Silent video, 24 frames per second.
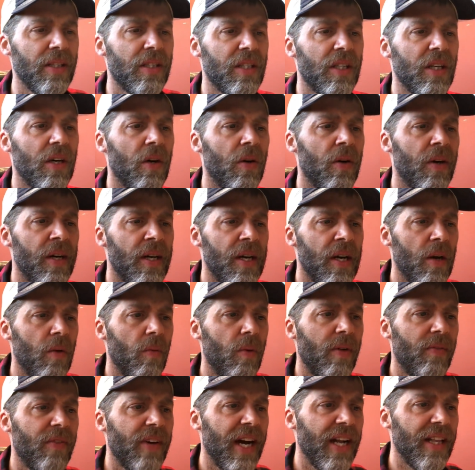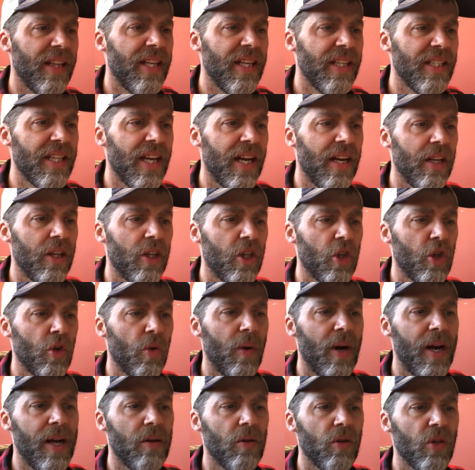So, we've got this out of the
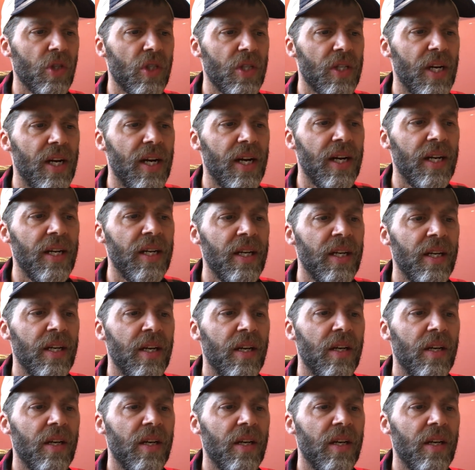Toronto Sun.